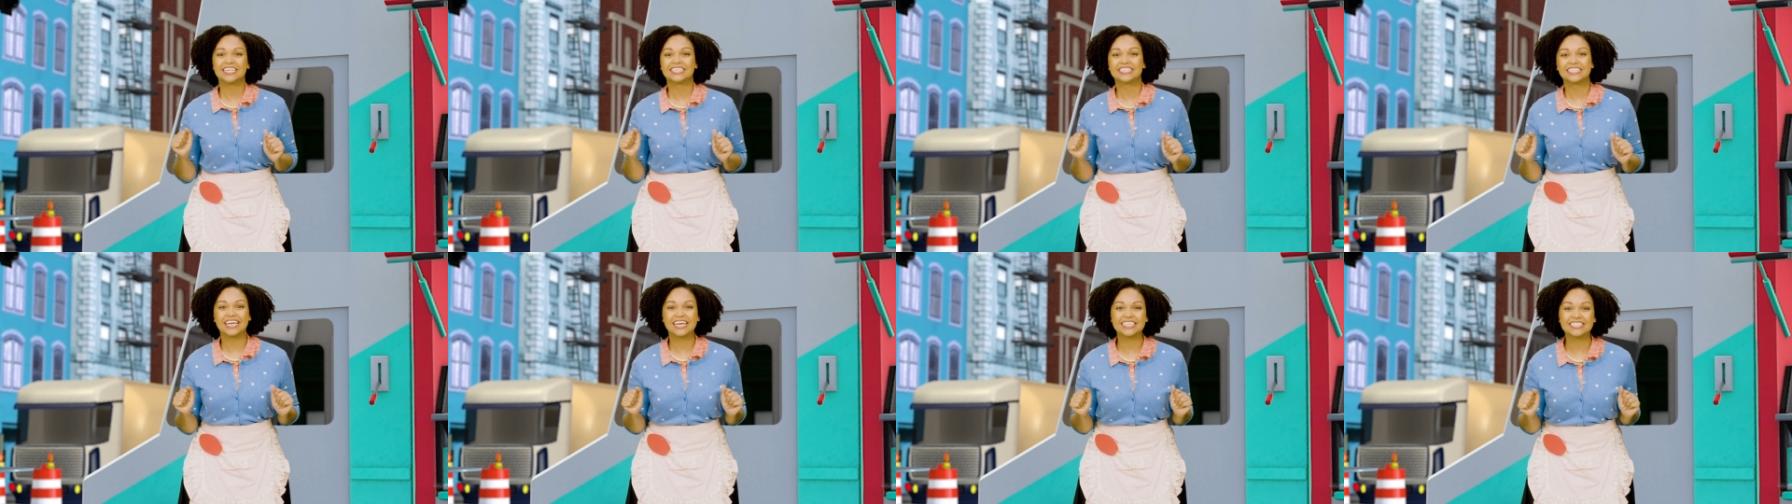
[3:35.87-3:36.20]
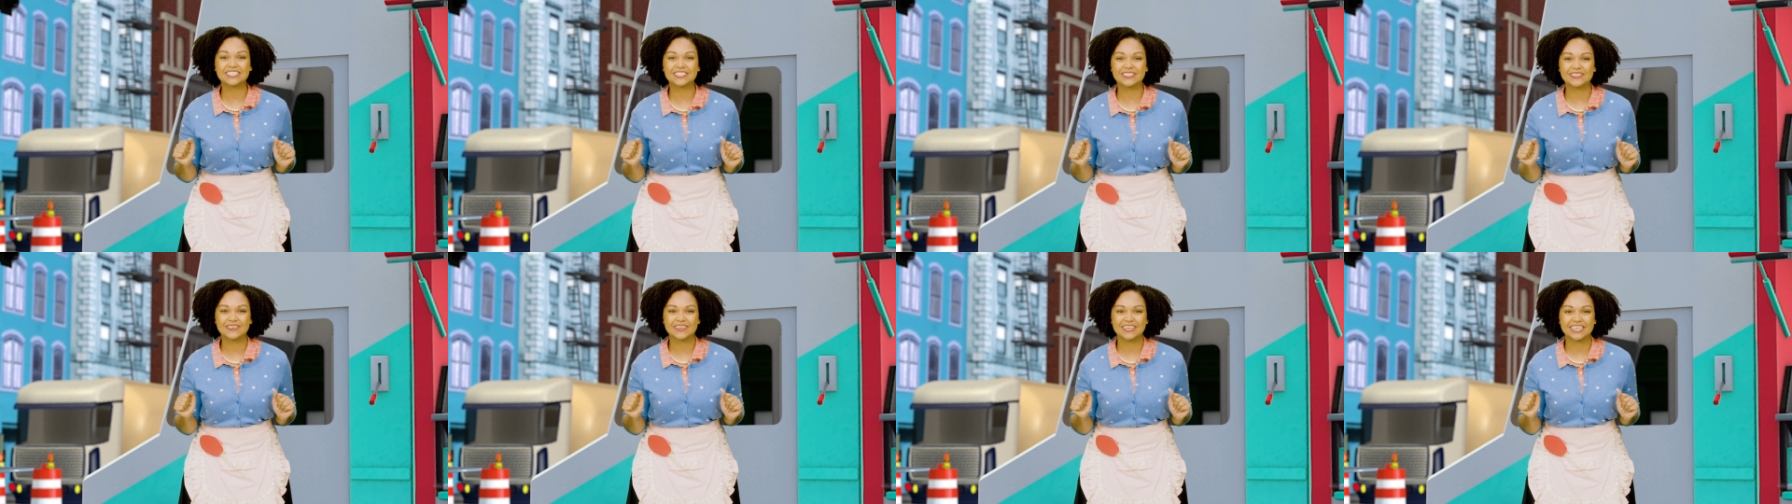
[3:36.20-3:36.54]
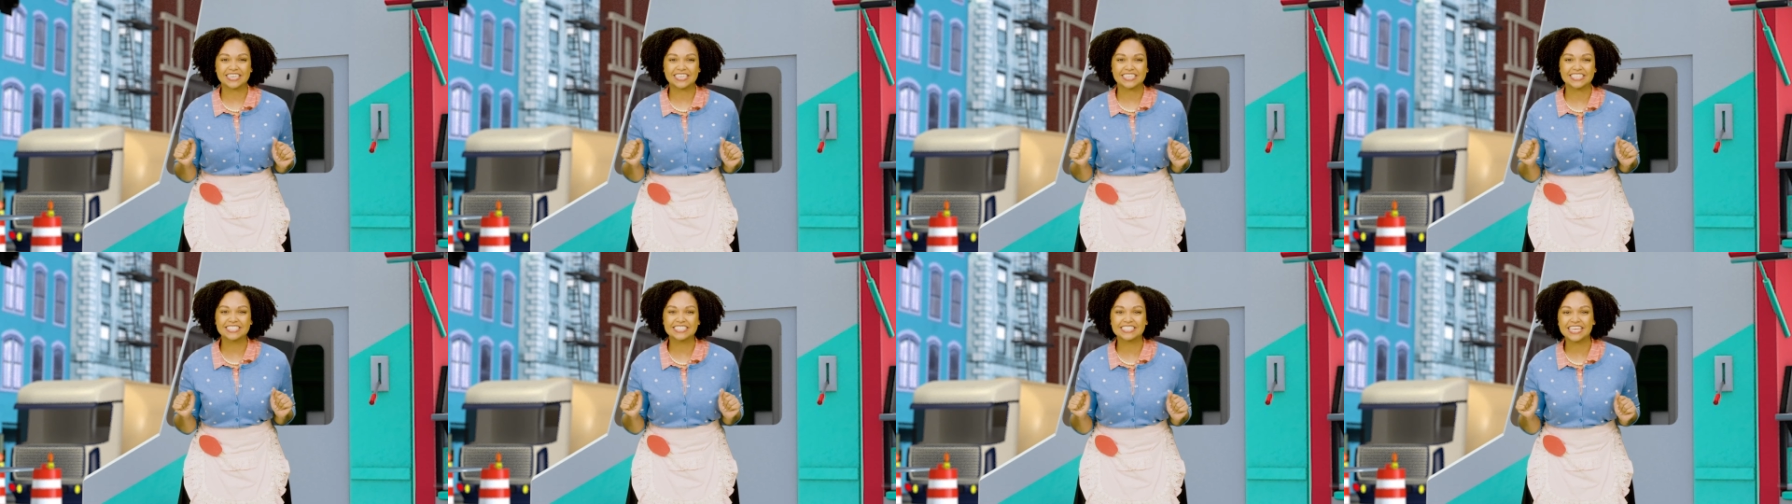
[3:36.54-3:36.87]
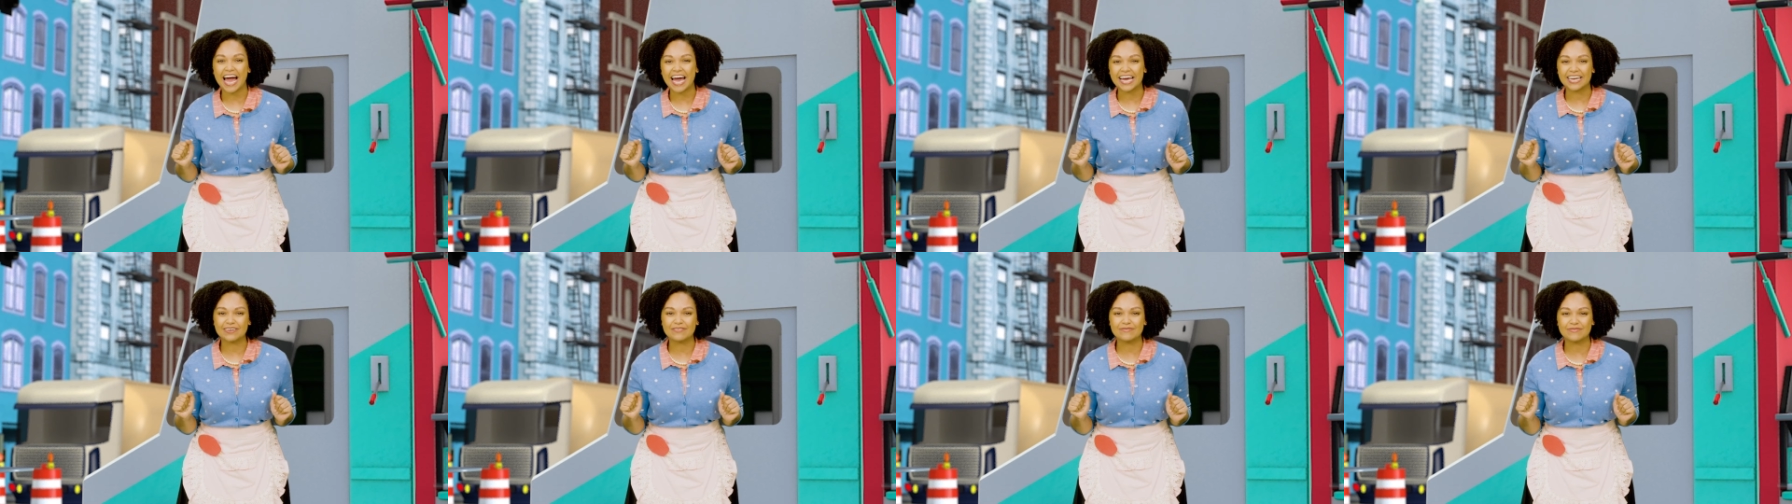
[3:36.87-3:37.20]
Let's do an
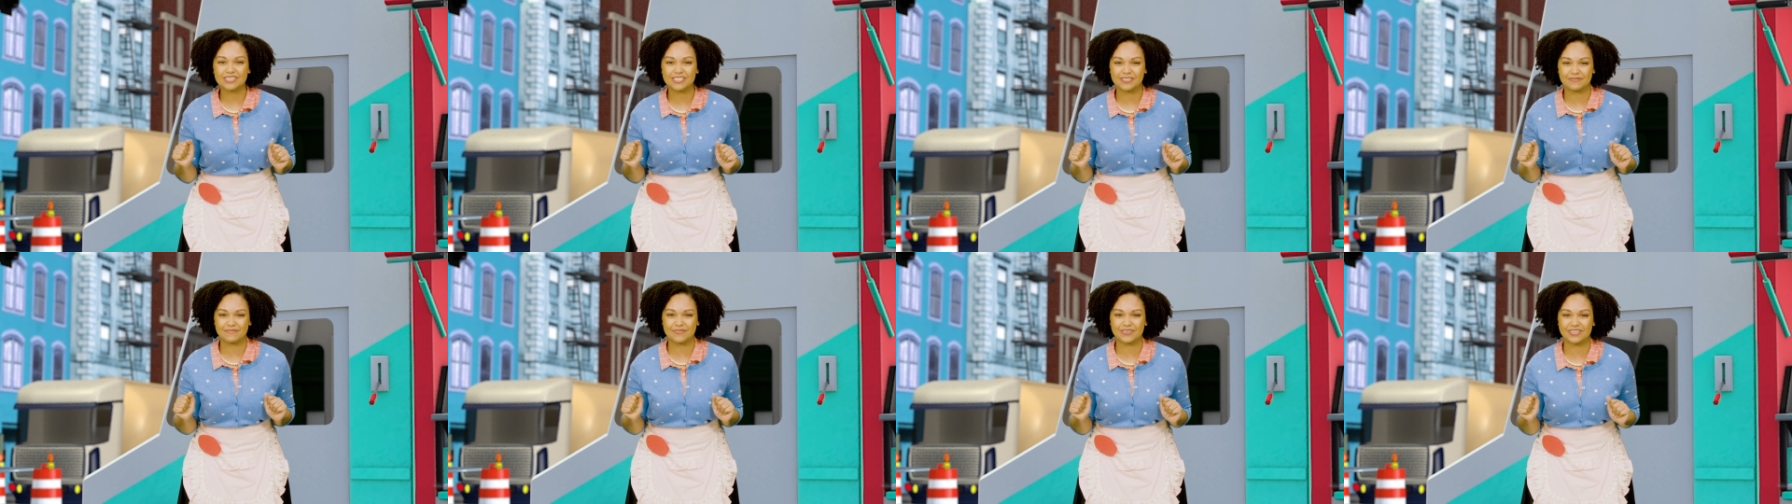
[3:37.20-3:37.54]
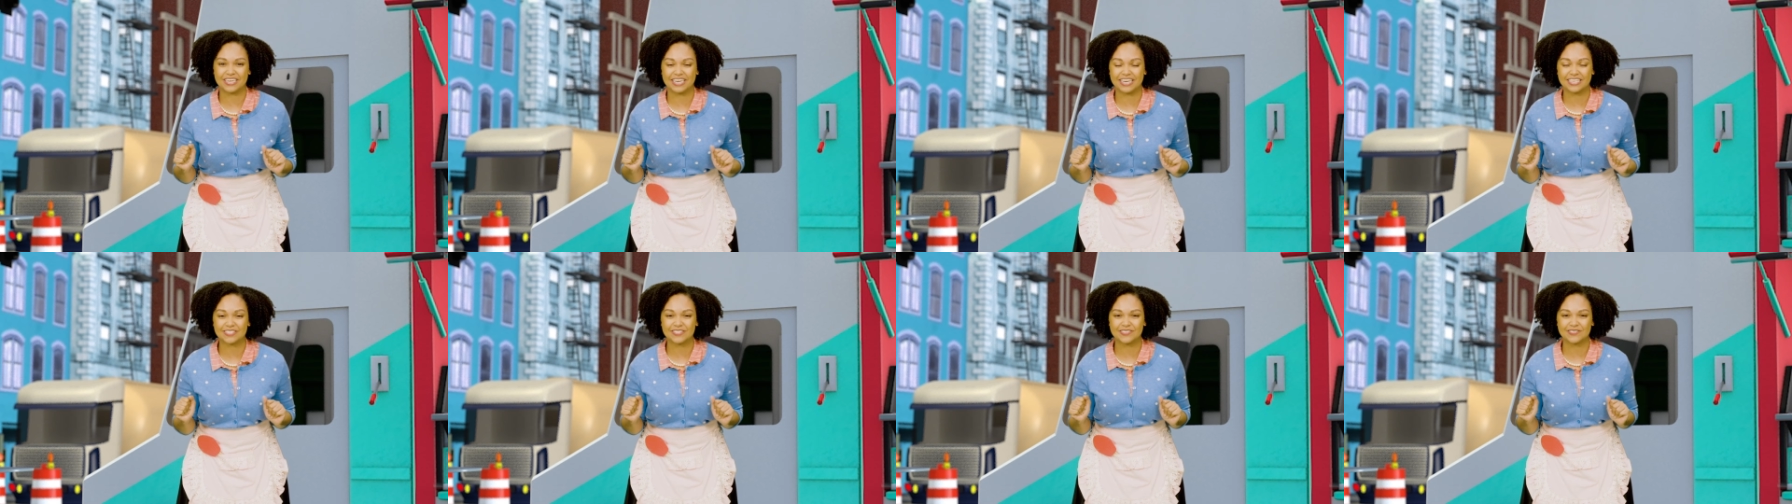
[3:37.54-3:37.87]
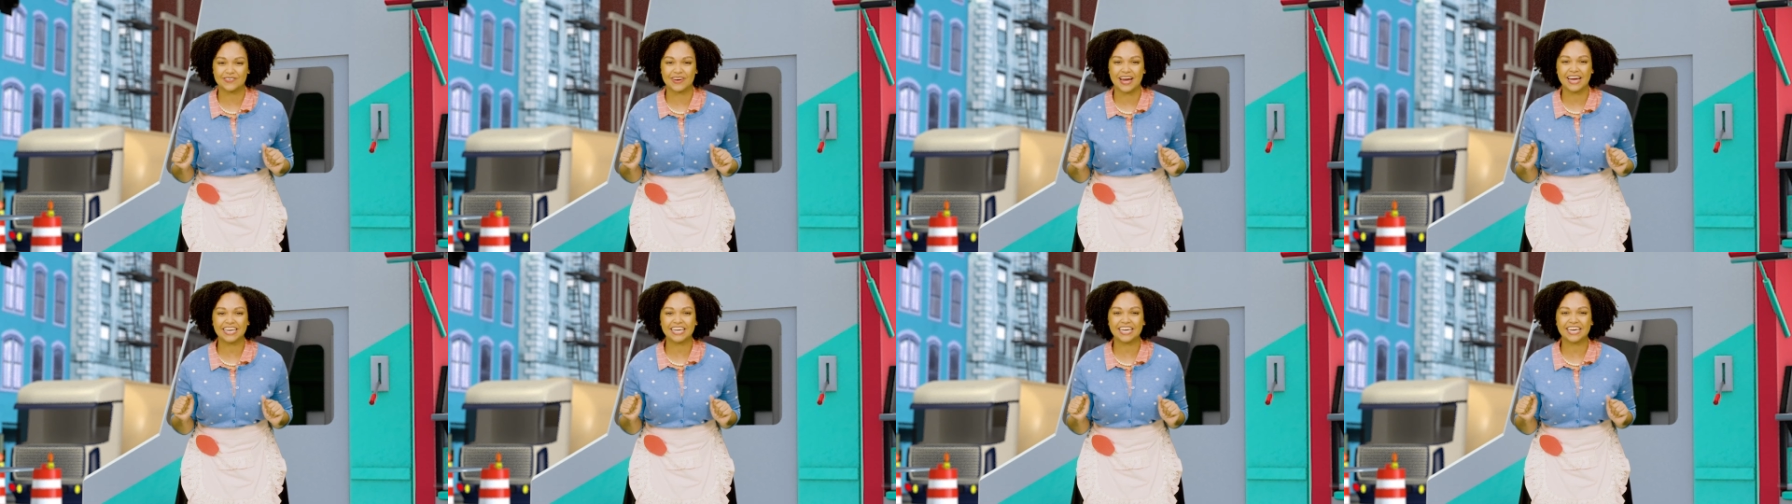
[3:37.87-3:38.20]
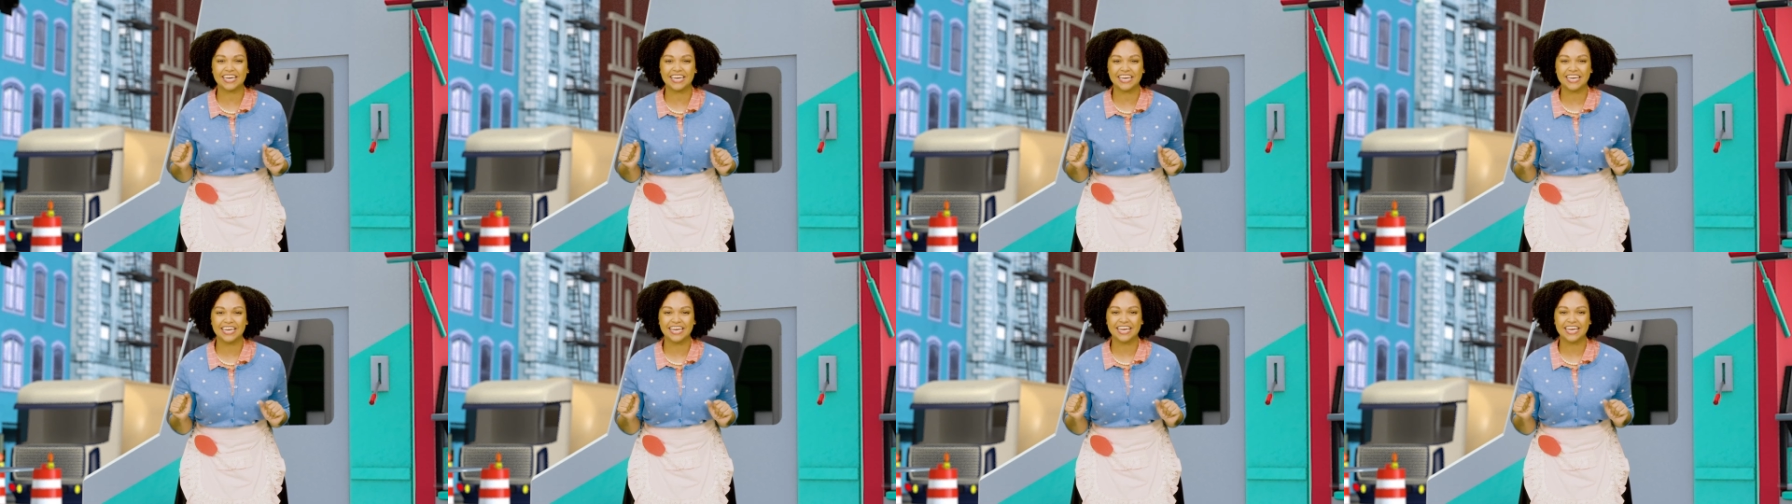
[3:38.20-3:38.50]
excited whisper dance. Ready?